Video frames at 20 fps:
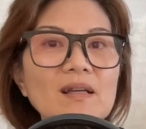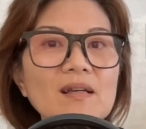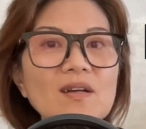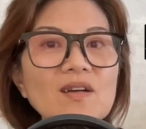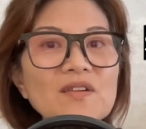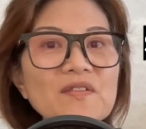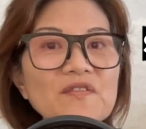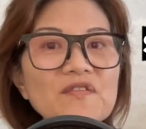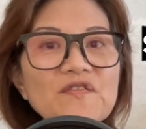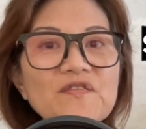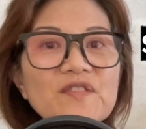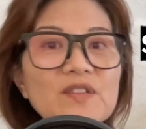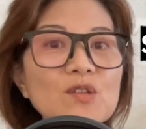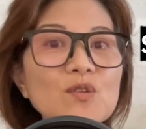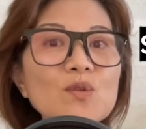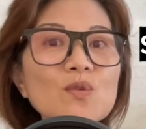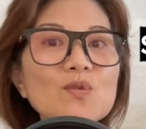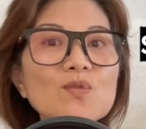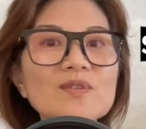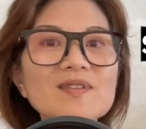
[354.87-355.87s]

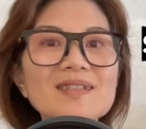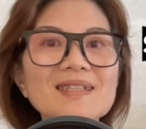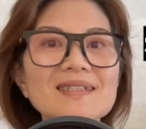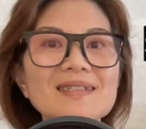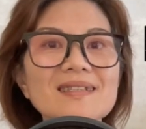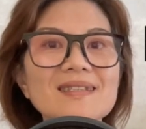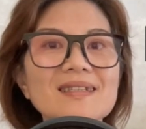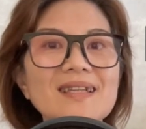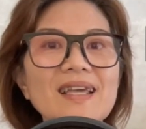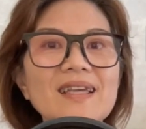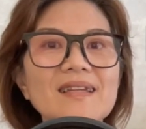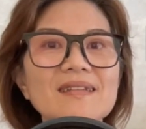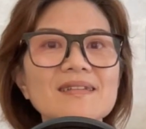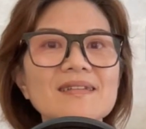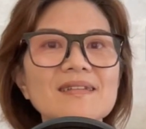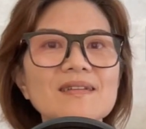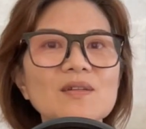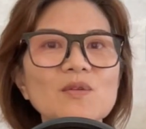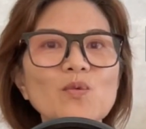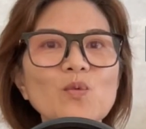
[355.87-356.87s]
confused
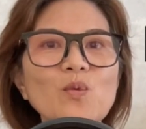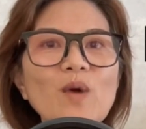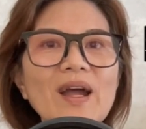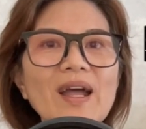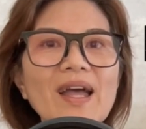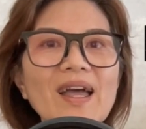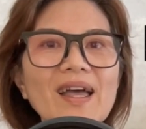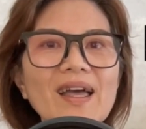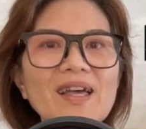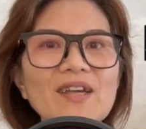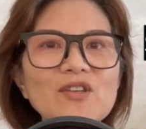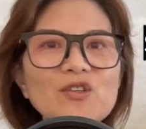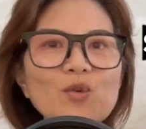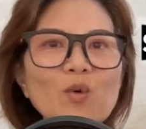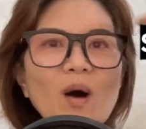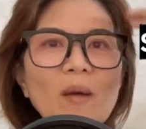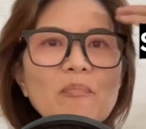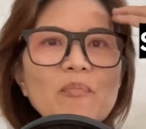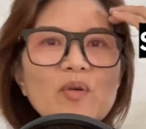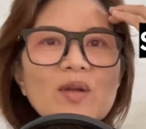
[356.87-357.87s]
state where
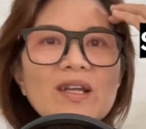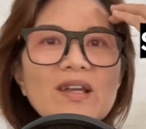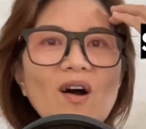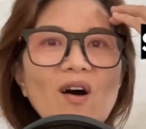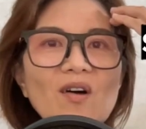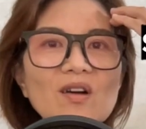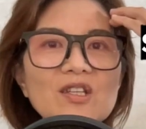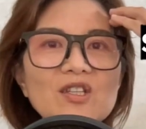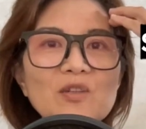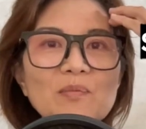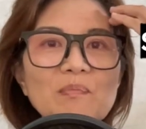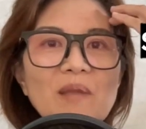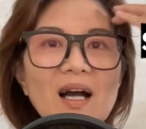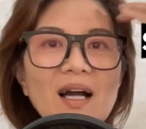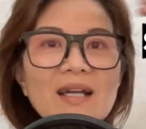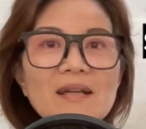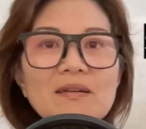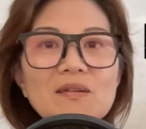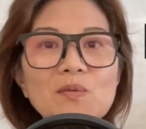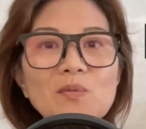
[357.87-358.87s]
you are
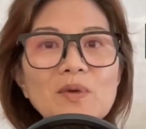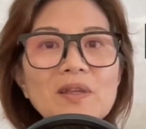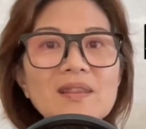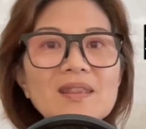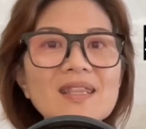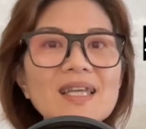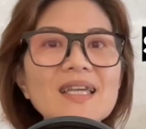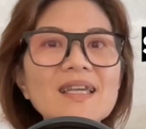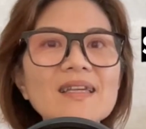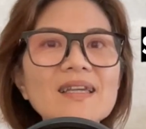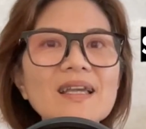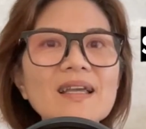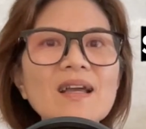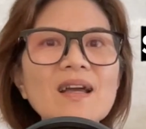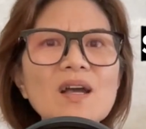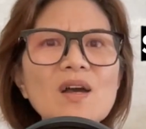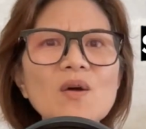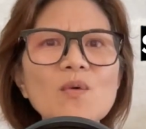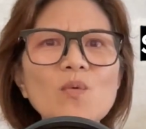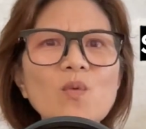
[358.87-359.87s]
preoccupied with thinking,
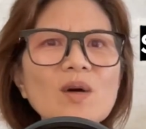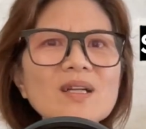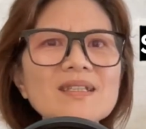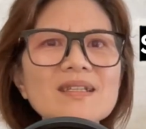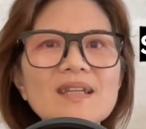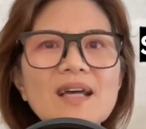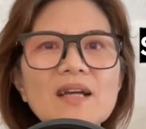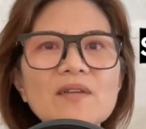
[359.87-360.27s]
what did I